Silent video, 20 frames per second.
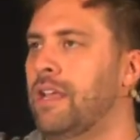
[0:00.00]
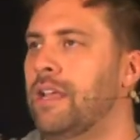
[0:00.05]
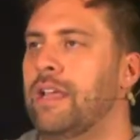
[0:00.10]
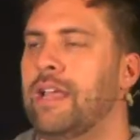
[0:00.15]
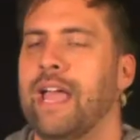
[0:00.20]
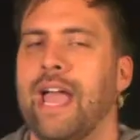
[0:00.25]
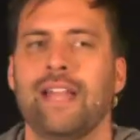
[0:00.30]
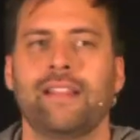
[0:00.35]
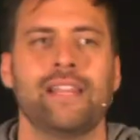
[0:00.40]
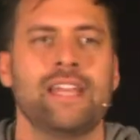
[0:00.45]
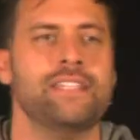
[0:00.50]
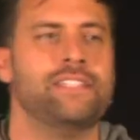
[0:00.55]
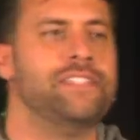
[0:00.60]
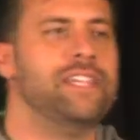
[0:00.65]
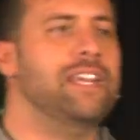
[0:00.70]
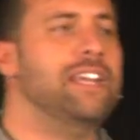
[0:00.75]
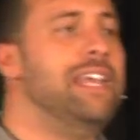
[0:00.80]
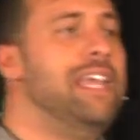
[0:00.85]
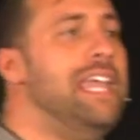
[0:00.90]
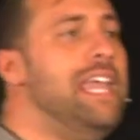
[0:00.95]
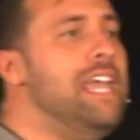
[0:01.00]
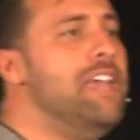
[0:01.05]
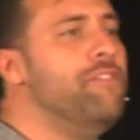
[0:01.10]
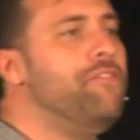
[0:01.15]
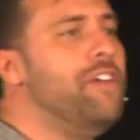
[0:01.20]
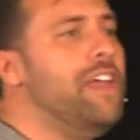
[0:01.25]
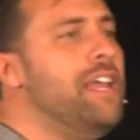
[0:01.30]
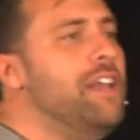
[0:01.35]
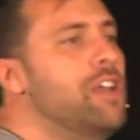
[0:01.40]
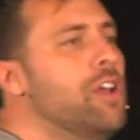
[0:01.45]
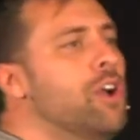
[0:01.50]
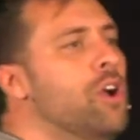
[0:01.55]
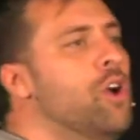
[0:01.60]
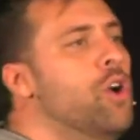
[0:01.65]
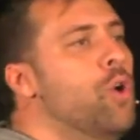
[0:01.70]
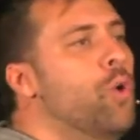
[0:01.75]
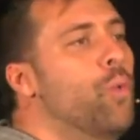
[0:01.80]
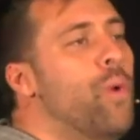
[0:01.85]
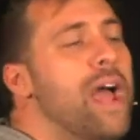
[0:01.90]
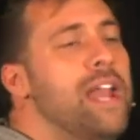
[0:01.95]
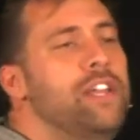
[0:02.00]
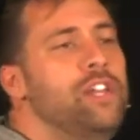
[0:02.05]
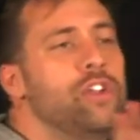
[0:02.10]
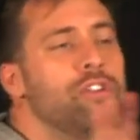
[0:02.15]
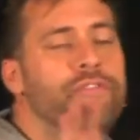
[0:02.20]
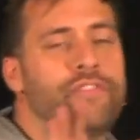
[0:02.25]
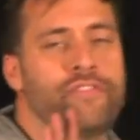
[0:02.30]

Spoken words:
And listen, even when you